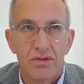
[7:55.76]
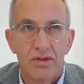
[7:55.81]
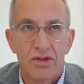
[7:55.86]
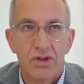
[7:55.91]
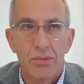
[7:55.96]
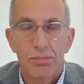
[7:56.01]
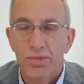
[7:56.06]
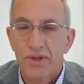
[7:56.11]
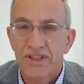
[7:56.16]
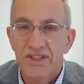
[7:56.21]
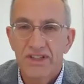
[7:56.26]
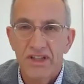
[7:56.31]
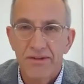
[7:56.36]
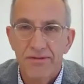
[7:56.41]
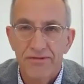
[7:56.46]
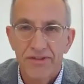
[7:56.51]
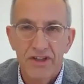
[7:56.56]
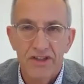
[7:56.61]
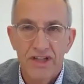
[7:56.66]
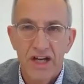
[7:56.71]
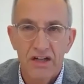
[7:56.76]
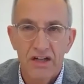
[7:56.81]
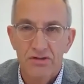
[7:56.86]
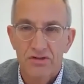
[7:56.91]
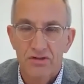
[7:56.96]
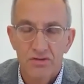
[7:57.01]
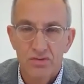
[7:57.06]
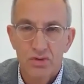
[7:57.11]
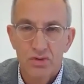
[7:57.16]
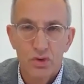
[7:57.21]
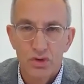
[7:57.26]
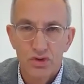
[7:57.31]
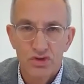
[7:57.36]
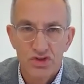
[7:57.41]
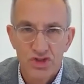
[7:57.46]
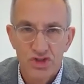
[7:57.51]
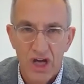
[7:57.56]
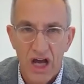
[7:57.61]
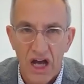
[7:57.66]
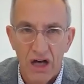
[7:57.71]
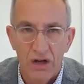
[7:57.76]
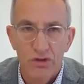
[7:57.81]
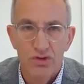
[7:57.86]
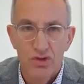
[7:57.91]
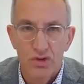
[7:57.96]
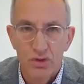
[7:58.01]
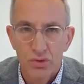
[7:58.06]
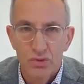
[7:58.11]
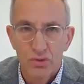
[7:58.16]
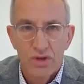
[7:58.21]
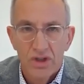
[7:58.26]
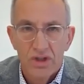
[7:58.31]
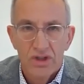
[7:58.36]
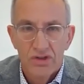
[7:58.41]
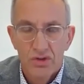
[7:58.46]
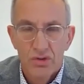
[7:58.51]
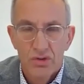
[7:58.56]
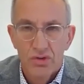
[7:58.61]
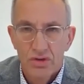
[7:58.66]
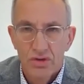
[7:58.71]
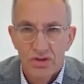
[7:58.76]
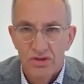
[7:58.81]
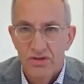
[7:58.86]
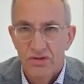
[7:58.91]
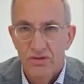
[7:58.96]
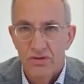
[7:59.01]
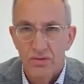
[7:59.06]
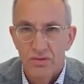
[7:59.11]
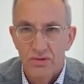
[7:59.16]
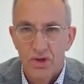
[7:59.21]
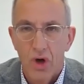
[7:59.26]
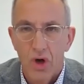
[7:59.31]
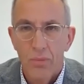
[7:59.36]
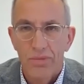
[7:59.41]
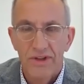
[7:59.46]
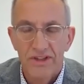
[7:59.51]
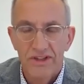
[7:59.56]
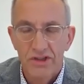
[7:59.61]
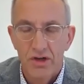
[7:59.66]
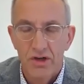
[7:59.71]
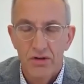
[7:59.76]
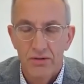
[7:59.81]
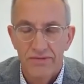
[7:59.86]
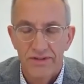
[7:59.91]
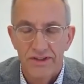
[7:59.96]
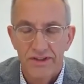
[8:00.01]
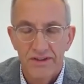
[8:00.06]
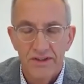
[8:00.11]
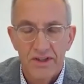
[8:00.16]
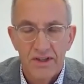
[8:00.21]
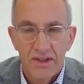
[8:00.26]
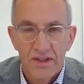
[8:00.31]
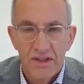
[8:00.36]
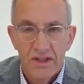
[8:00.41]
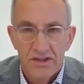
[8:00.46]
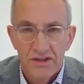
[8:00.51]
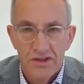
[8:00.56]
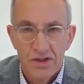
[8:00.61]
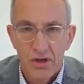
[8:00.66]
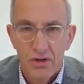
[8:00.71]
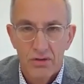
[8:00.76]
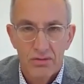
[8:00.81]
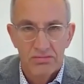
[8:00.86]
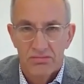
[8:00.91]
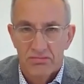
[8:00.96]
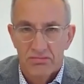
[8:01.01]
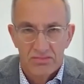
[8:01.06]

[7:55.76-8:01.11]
completely filled out rules how to to to cope with COVID. So